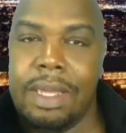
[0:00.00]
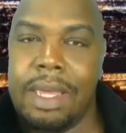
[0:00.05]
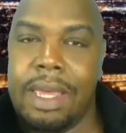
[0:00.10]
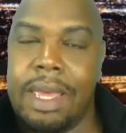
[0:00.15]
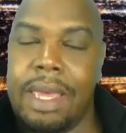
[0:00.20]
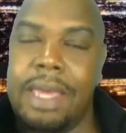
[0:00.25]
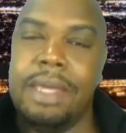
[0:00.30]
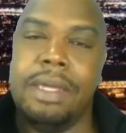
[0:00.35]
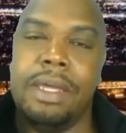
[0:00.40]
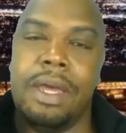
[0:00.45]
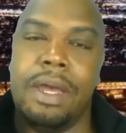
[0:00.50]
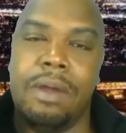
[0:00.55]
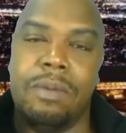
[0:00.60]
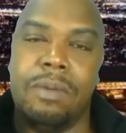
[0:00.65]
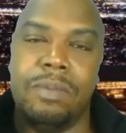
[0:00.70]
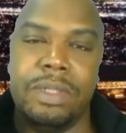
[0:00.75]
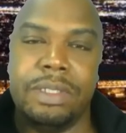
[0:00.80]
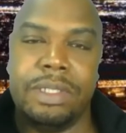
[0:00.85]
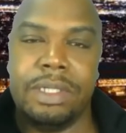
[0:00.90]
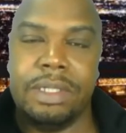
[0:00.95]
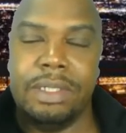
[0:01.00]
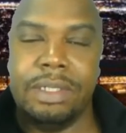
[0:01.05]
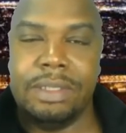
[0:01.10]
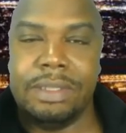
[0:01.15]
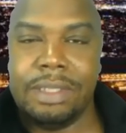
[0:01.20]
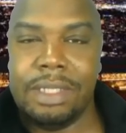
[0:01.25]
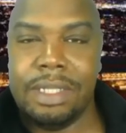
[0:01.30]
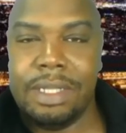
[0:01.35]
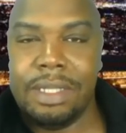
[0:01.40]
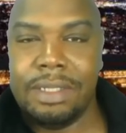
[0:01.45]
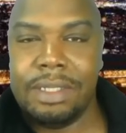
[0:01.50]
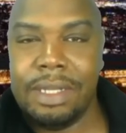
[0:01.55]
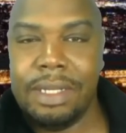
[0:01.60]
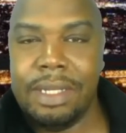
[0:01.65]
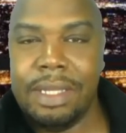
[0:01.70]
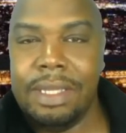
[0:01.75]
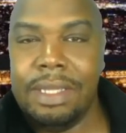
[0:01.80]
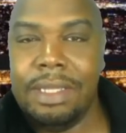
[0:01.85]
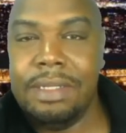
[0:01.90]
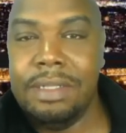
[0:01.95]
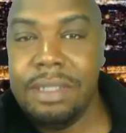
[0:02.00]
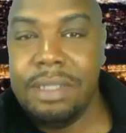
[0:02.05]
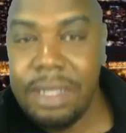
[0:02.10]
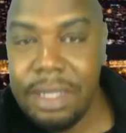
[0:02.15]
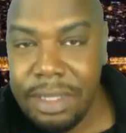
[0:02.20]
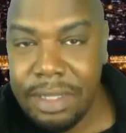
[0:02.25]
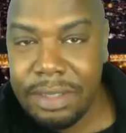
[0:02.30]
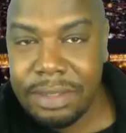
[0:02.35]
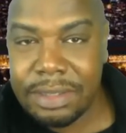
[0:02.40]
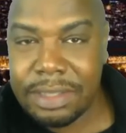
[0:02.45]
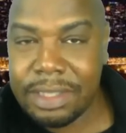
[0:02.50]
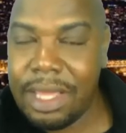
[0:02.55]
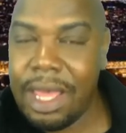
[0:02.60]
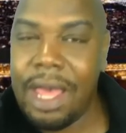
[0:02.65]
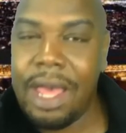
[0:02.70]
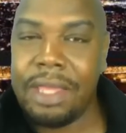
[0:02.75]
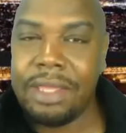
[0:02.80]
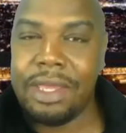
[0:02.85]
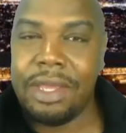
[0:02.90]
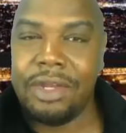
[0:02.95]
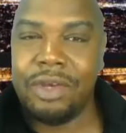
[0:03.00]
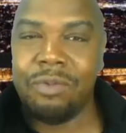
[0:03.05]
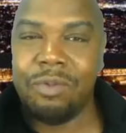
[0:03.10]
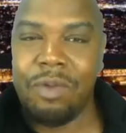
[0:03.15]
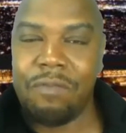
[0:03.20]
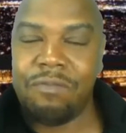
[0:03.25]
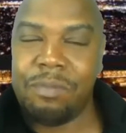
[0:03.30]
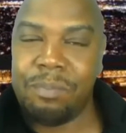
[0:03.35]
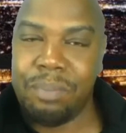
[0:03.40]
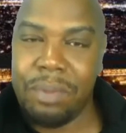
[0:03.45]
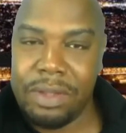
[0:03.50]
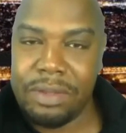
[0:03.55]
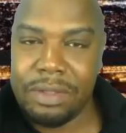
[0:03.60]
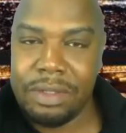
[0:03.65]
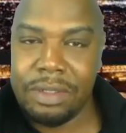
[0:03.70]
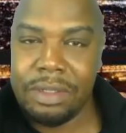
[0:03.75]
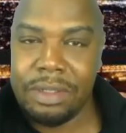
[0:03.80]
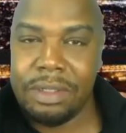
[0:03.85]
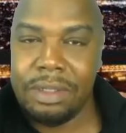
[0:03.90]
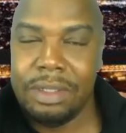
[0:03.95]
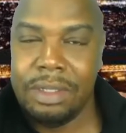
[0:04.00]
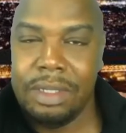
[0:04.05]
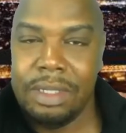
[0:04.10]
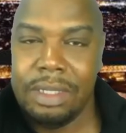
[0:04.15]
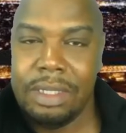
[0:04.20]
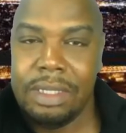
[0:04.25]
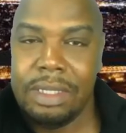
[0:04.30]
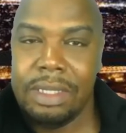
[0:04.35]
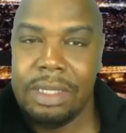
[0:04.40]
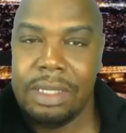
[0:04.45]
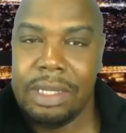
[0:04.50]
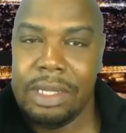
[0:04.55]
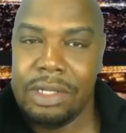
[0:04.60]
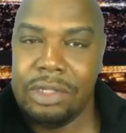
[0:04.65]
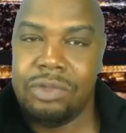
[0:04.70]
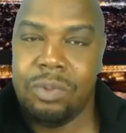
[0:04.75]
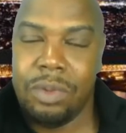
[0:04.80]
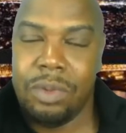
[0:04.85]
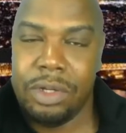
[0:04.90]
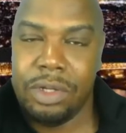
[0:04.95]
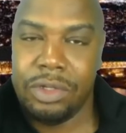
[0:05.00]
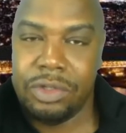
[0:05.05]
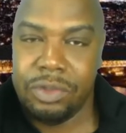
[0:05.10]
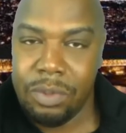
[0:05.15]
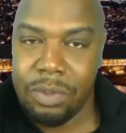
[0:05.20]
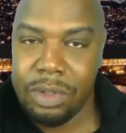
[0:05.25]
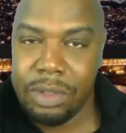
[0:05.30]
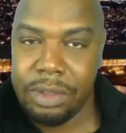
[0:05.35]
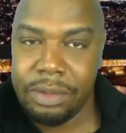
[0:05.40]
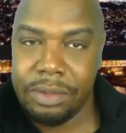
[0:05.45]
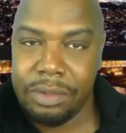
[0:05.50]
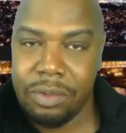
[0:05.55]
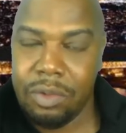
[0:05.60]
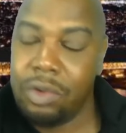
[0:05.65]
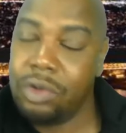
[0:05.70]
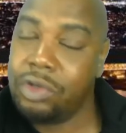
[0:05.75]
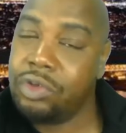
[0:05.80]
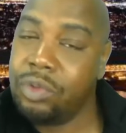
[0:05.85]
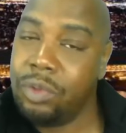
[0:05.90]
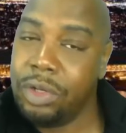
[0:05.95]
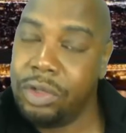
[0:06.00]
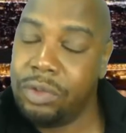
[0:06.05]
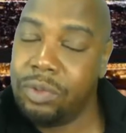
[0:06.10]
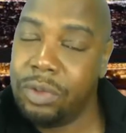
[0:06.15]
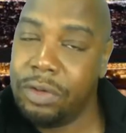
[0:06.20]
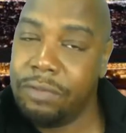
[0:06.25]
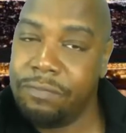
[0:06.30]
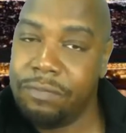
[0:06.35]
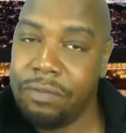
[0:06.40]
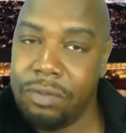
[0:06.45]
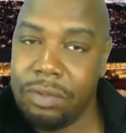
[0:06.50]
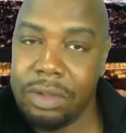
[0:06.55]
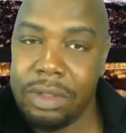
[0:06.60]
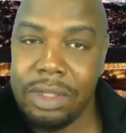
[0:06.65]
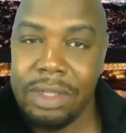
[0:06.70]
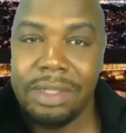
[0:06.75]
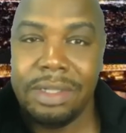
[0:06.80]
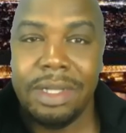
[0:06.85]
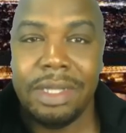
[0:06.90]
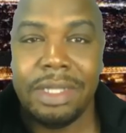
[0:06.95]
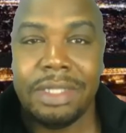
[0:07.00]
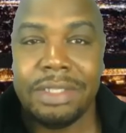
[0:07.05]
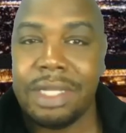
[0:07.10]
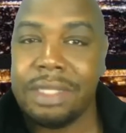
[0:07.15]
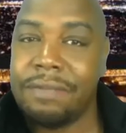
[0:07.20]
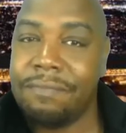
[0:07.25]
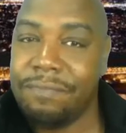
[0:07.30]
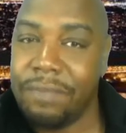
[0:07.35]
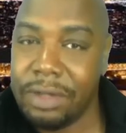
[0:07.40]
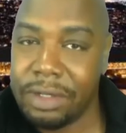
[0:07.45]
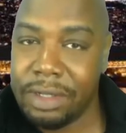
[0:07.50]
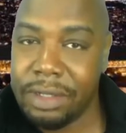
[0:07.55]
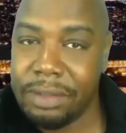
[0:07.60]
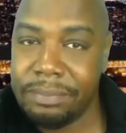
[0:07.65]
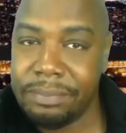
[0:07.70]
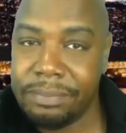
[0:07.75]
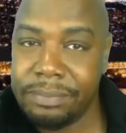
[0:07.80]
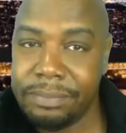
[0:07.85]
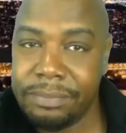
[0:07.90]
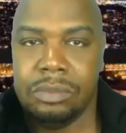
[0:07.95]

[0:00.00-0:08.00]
Akon recently said that he needs Kanye to run for president in 2020 or 2024. Nigga, shut the fuck up.